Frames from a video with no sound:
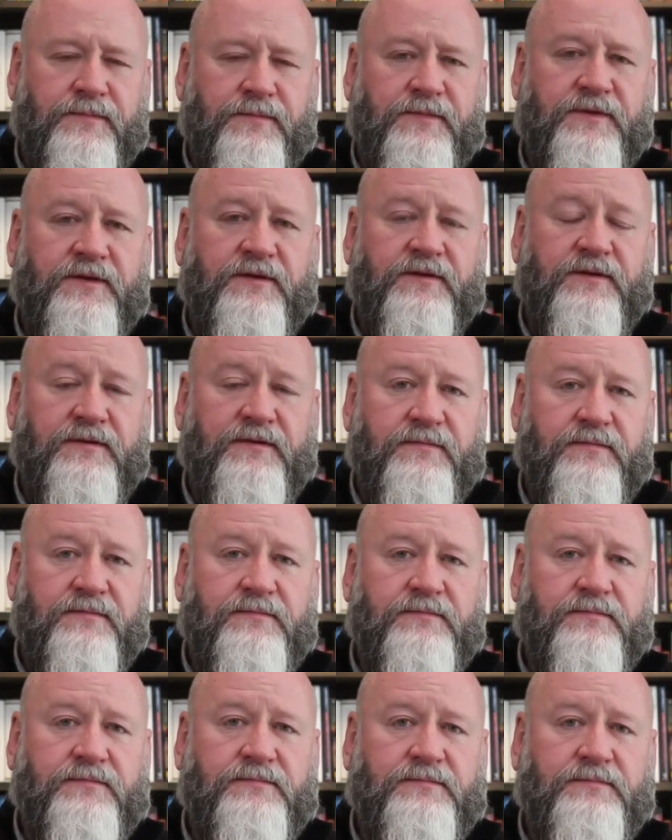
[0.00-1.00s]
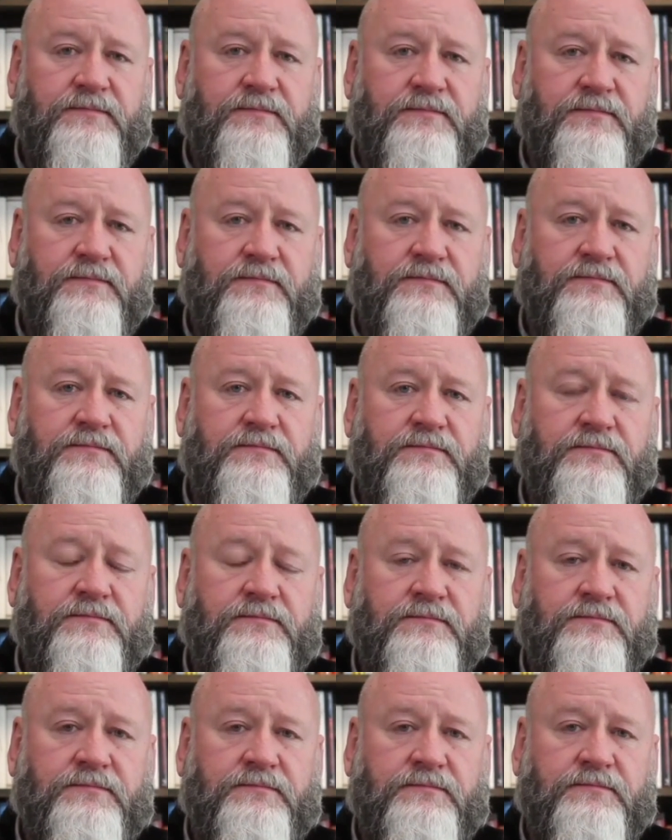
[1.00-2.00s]

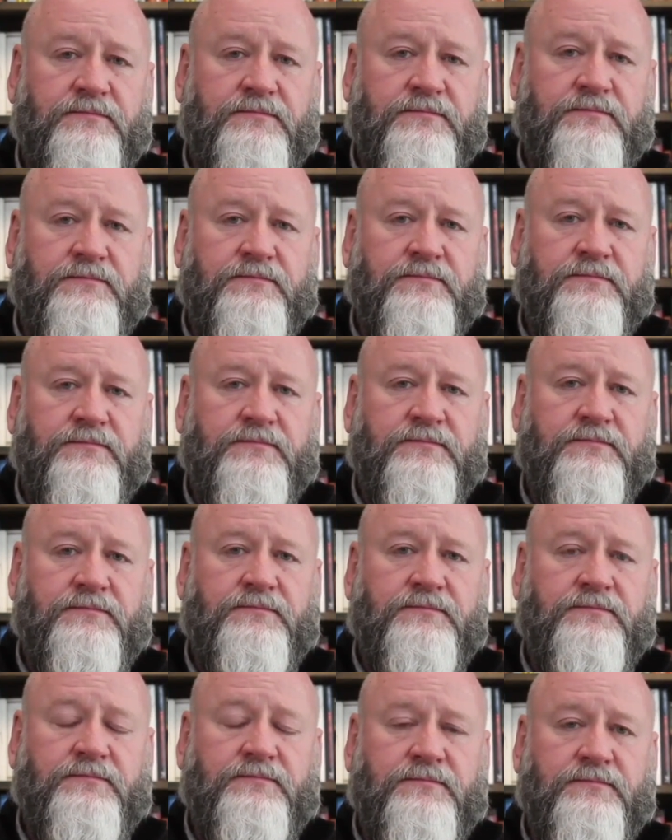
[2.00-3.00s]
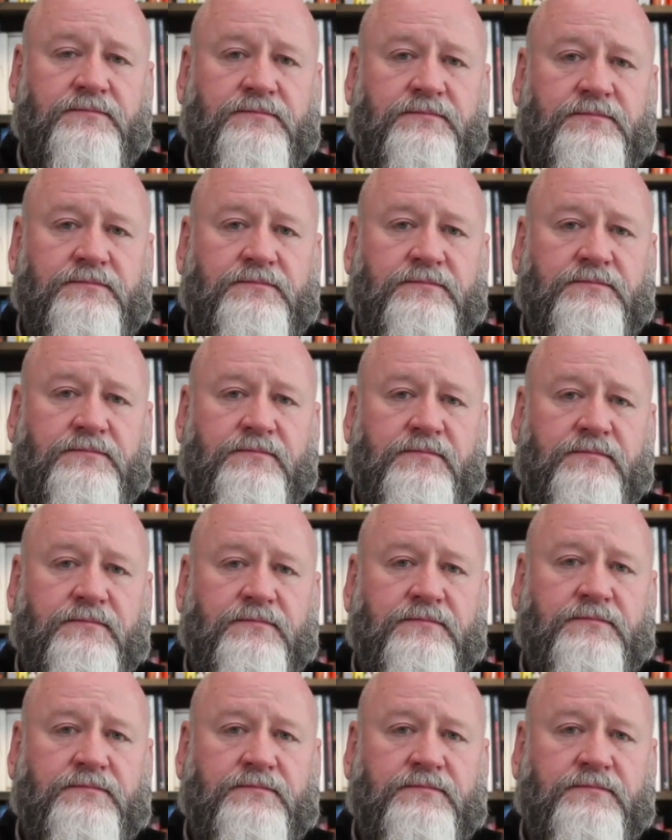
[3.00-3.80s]
No words are spoken by the person on screen.